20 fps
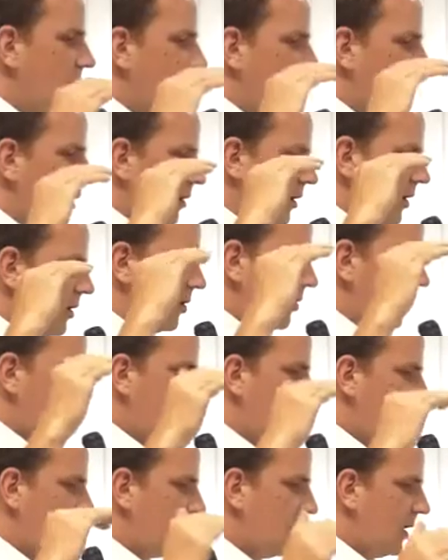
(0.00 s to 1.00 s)
on the
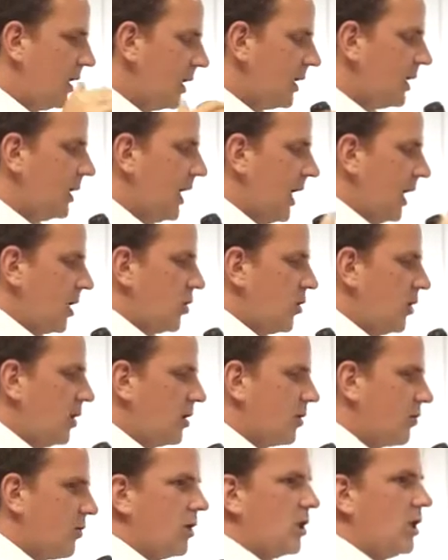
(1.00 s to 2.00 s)
sustainability, actually
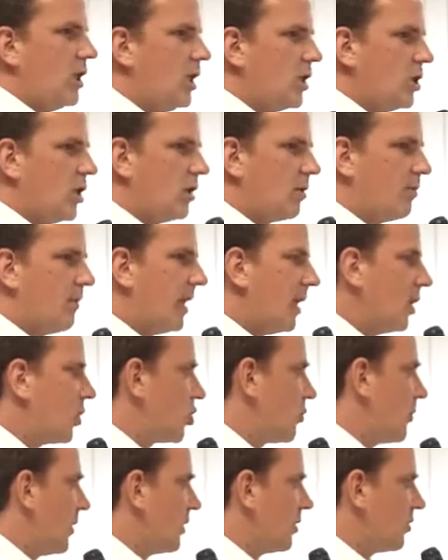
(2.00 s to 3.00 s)
strategic
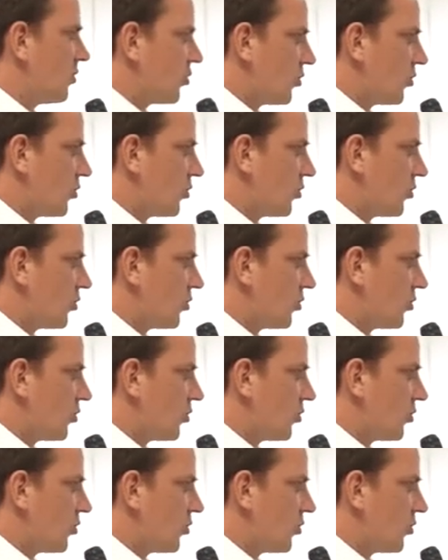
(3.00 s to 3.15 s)
management,